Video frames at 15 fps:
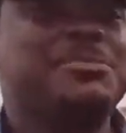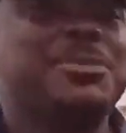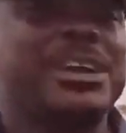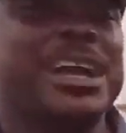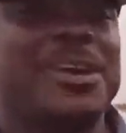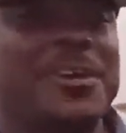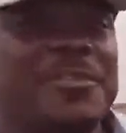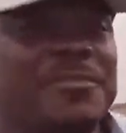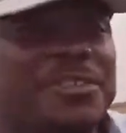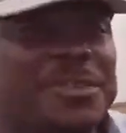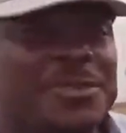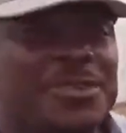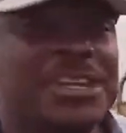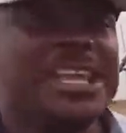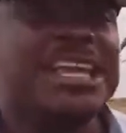people get
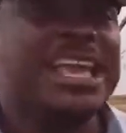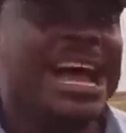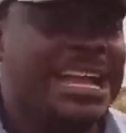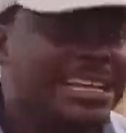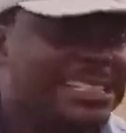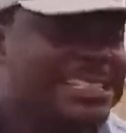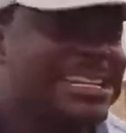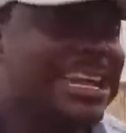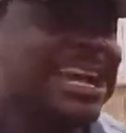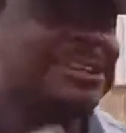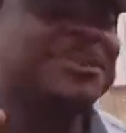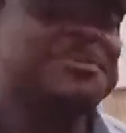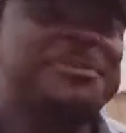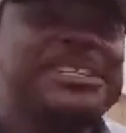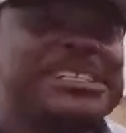confused and they think
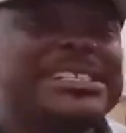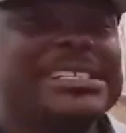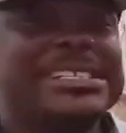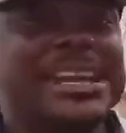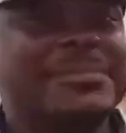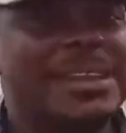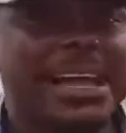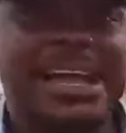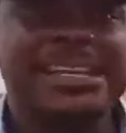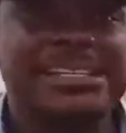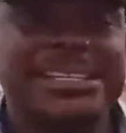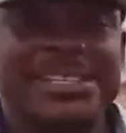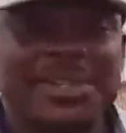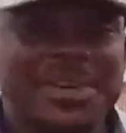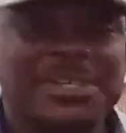hydroponics is chemical.
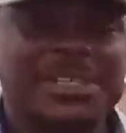It is